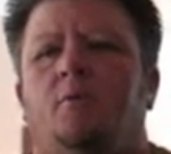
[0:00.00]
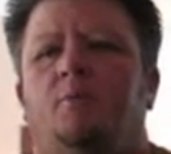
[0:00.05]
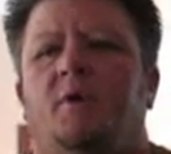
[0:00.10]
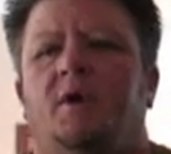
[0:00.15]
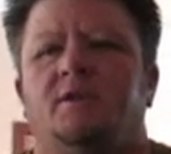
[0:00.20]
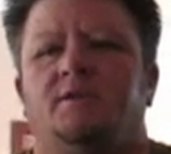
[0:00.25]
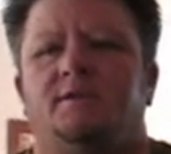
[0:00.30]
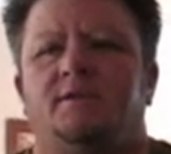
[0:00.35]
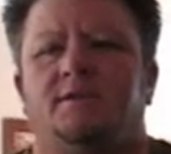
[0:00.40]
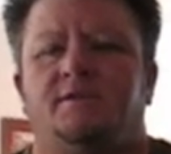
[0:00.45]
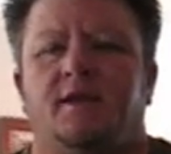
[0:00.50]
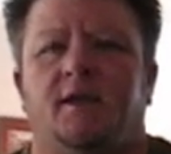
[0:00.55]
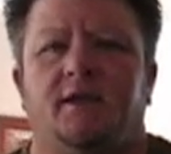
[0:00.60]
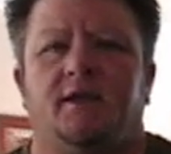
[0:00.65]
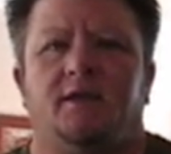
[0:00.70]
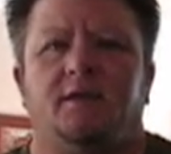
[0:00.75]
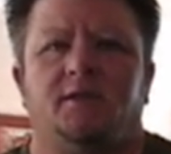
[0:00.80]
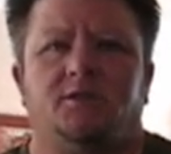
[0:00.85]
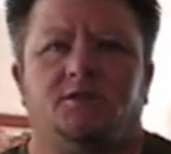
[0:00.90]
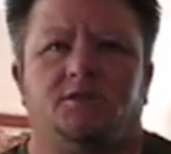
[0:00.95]
but to
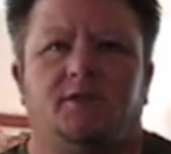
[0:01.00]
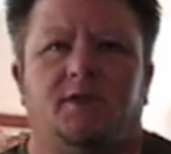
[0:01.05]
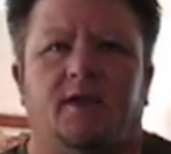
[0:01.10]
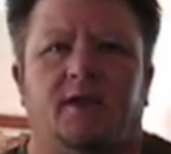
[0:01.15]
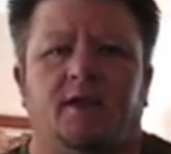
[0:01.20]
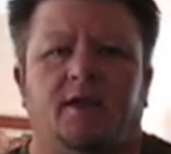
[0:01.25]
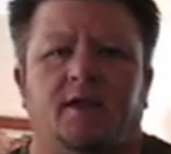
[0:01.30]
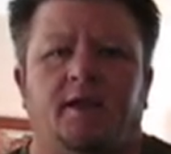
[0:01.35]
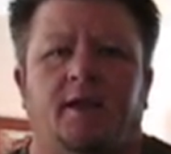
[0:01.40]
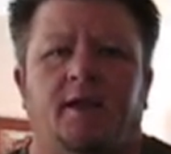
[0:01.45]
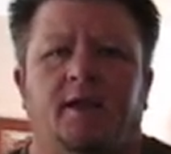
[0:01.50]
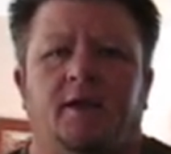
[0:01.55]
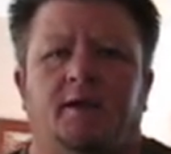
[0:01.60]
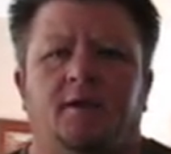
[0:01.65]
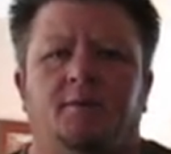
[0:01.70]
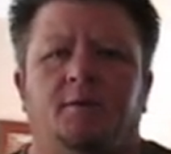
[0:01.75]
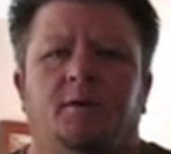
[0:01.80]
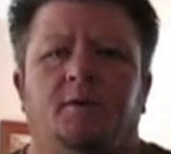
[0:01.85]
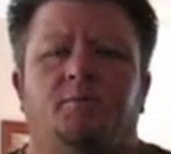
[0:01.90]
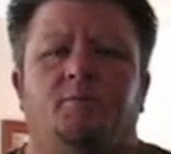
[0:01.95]
take each day
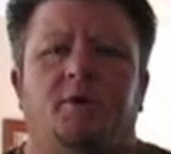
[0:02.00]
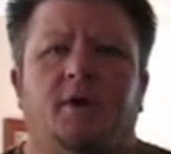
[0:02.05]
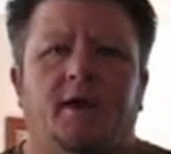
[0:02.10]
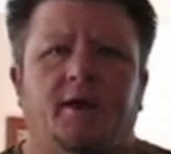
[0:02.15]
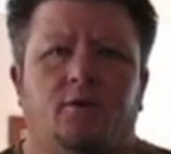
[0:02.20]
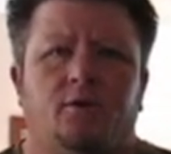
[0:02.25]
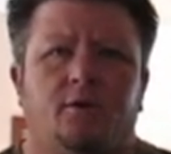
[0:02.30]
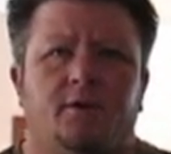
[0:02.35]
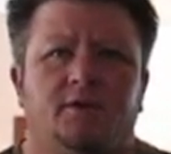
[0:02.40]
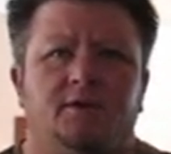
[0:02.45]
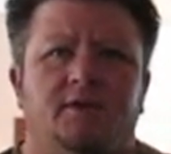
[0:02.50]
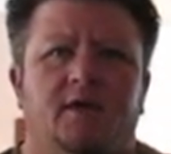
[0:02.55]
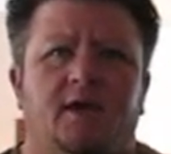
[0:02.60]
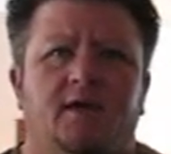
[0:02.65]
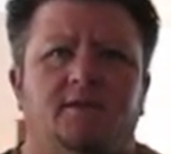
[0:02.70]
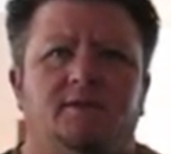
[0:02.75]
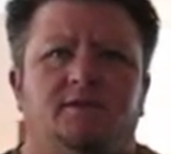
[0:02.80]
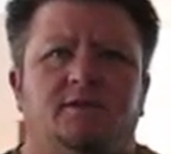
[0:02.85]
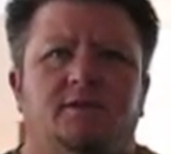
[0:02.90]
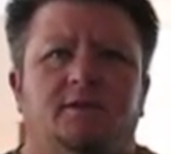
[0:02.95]
and
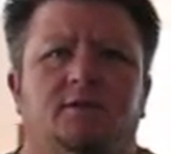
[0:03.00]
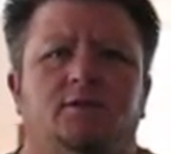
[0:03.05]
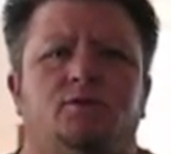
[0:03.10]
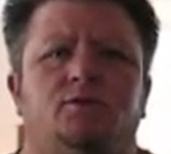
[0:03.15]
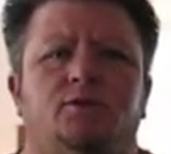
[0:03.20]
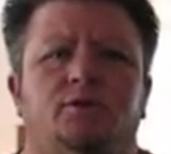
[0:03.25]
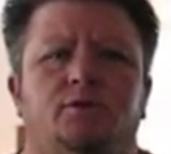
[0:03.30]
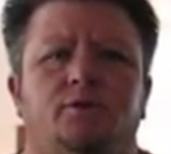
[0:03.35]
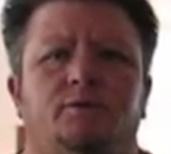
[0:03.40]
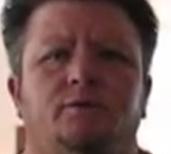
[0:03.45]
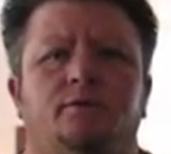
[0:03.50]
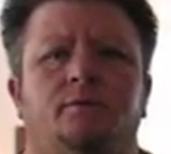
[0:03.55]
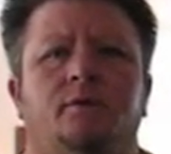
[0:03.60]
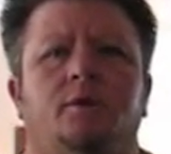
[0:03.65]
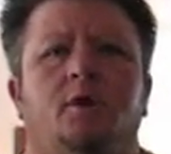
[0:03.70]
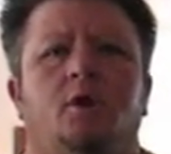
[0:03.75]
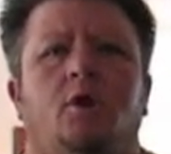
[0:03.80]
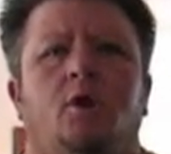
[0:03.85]
prioritize it to